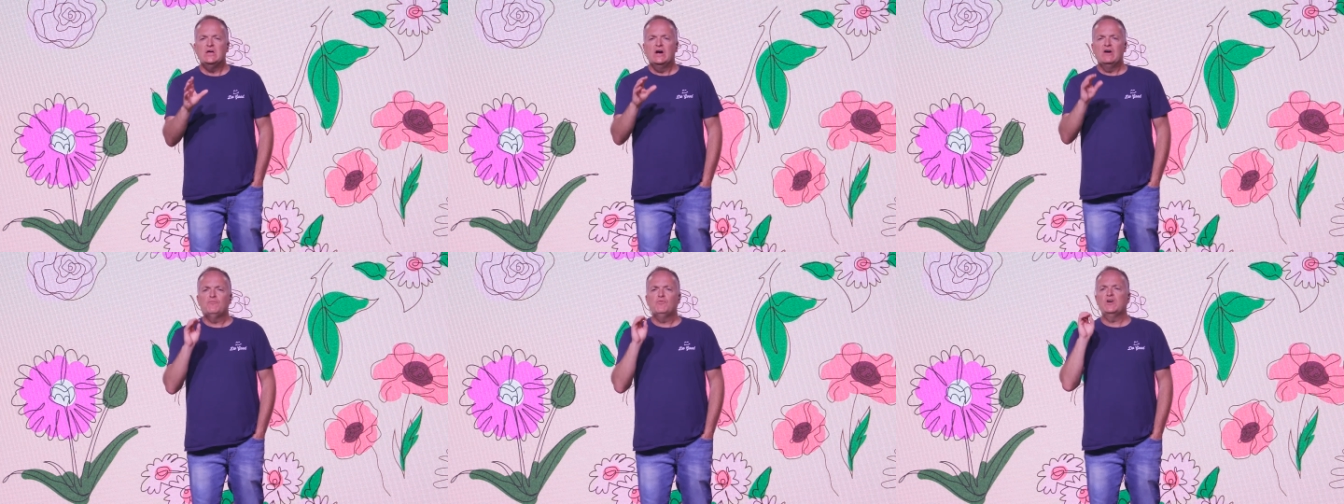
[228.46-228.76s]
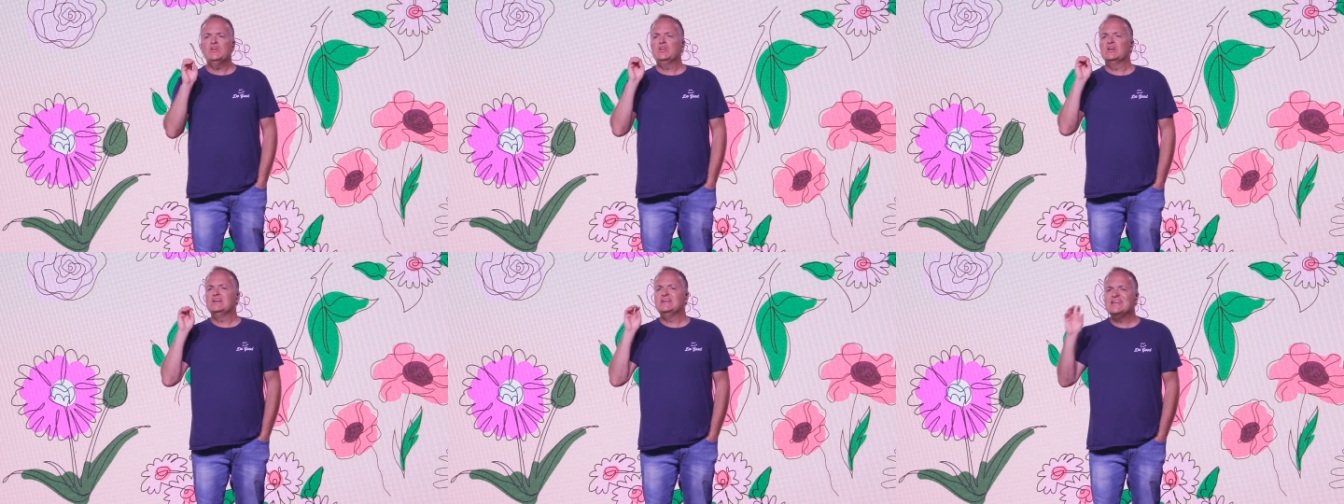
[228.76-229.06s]
of
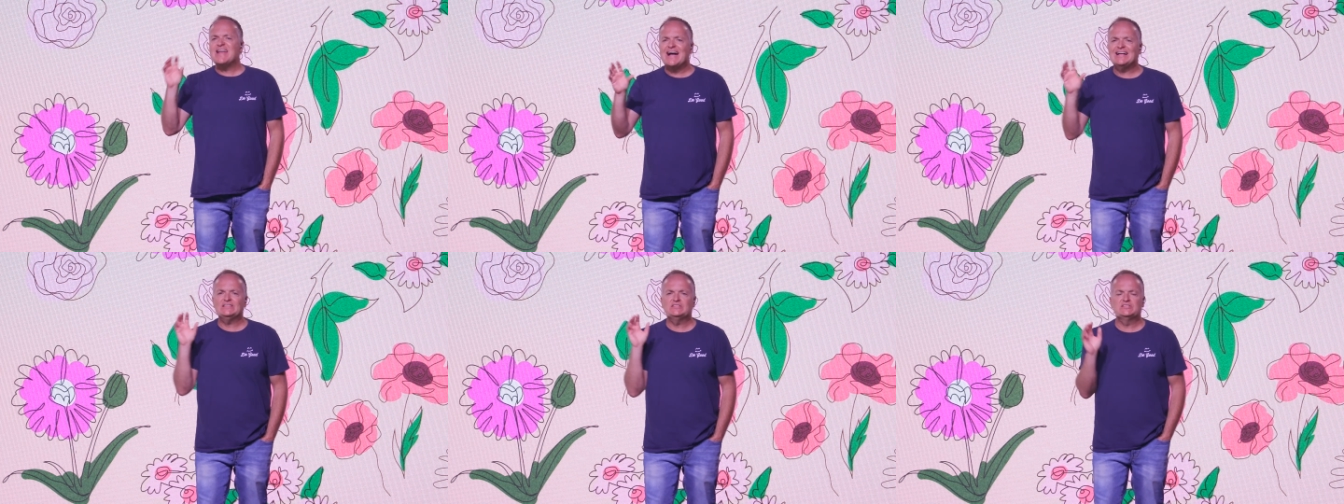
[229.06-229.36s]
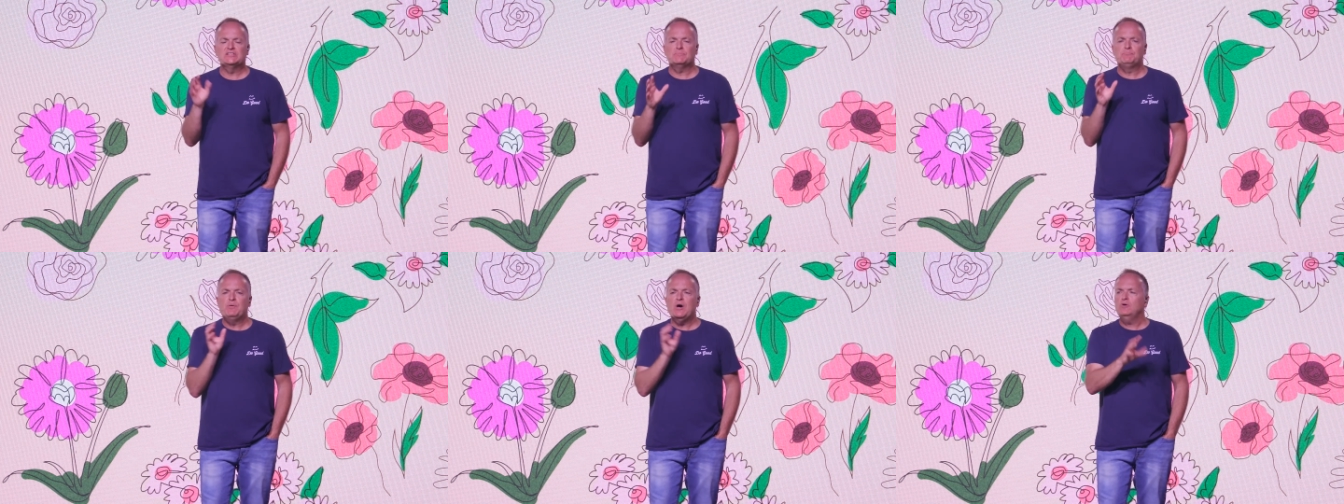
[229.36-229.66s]
what you're not
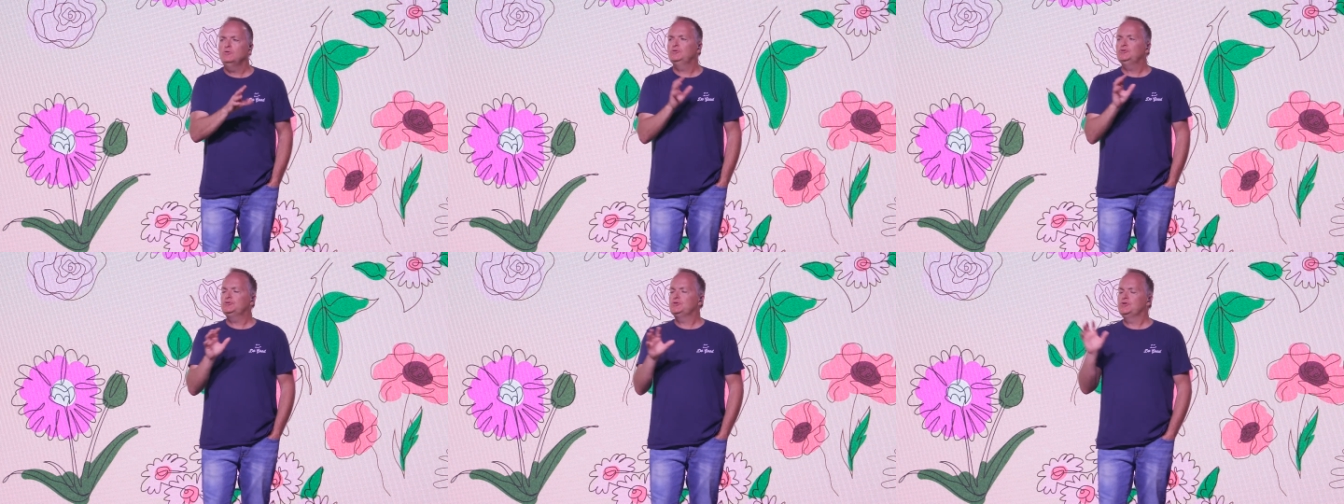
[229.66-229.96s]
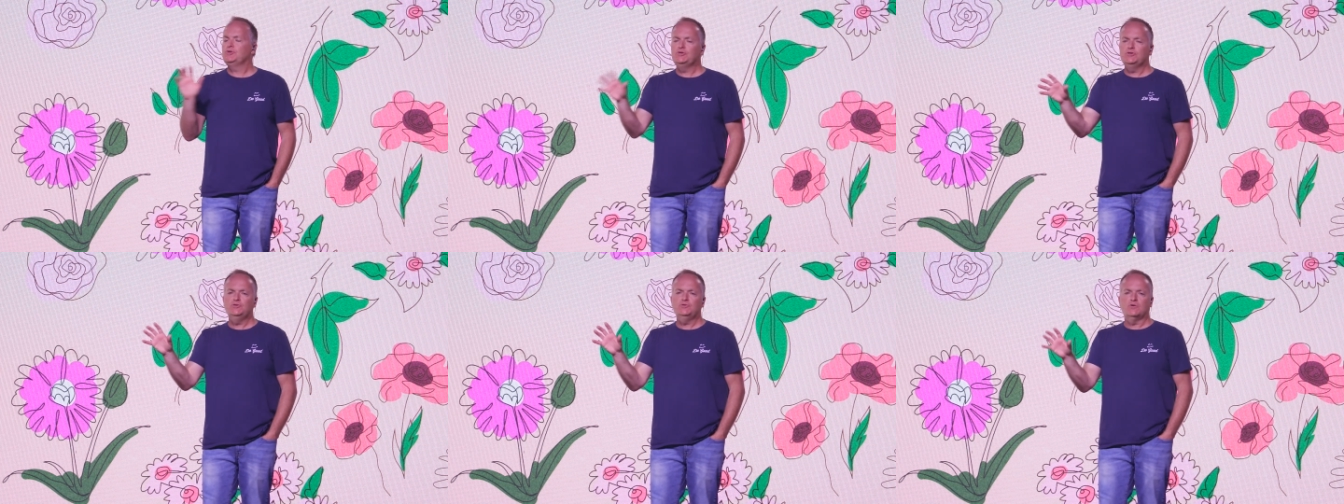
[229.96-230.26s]
supposed to
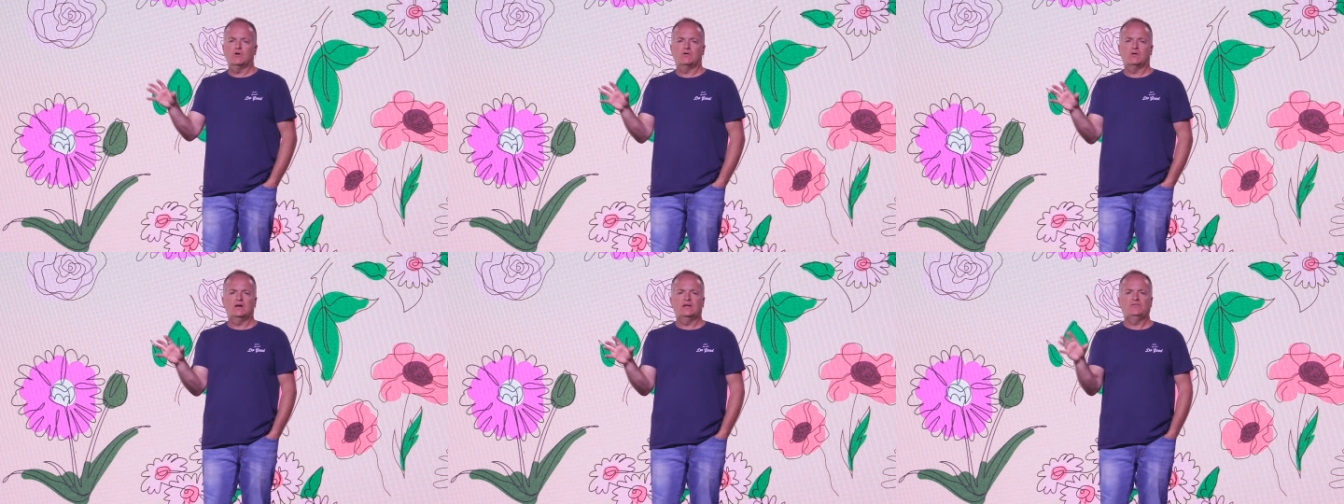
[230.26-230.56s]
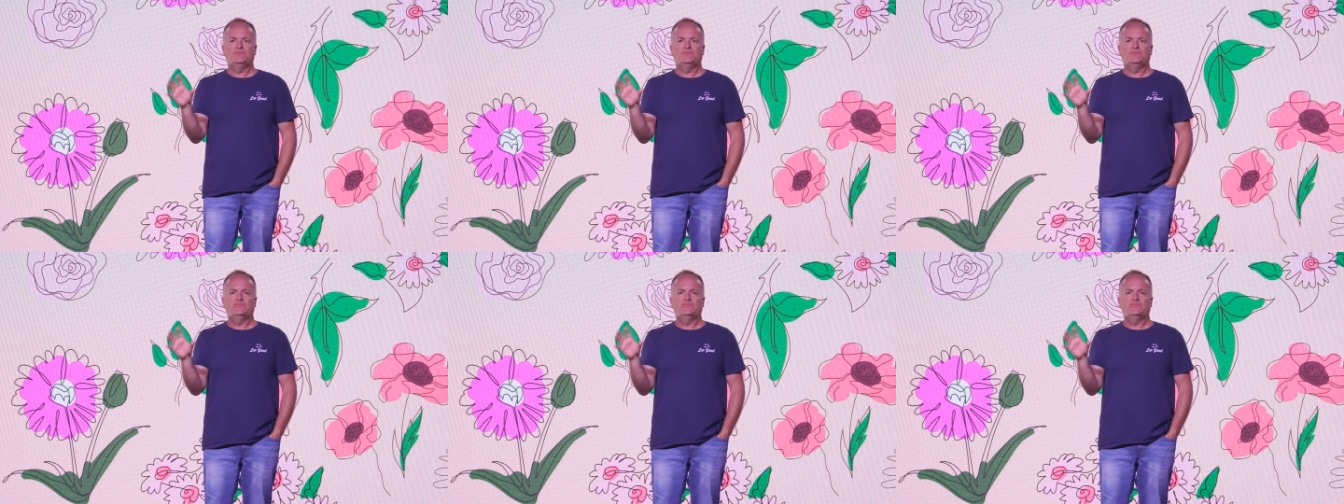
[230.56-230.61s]
do, all right?